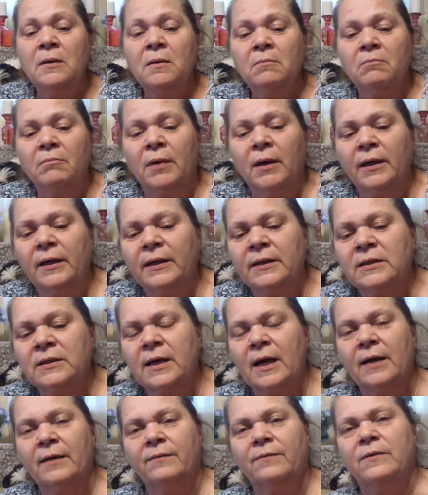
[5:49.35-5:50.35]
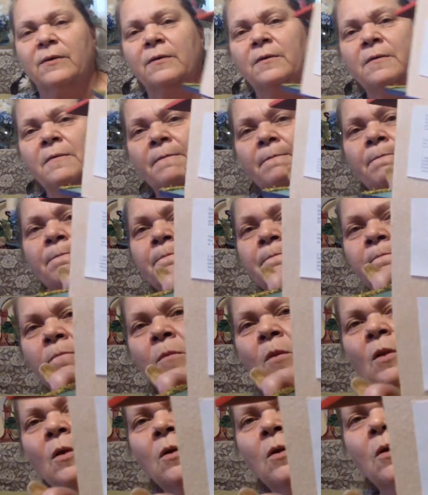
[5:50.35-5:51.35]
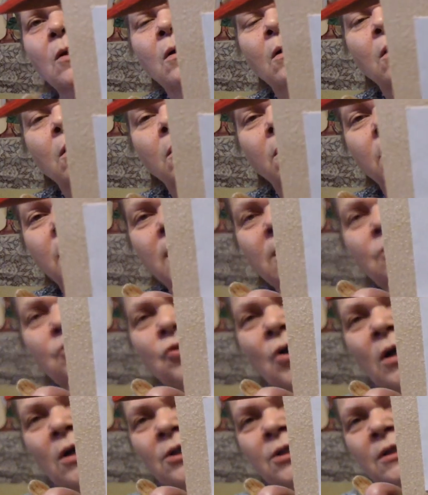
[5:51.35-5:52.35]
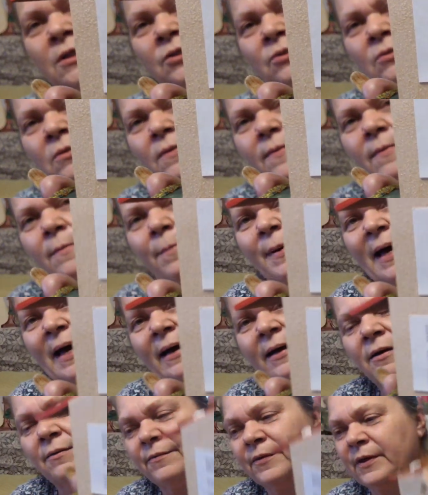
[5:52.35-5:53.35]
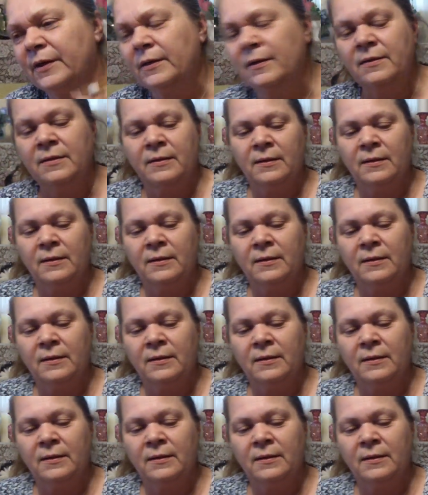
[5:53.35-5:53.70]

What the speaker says: But it's got the instructions are on the back of it.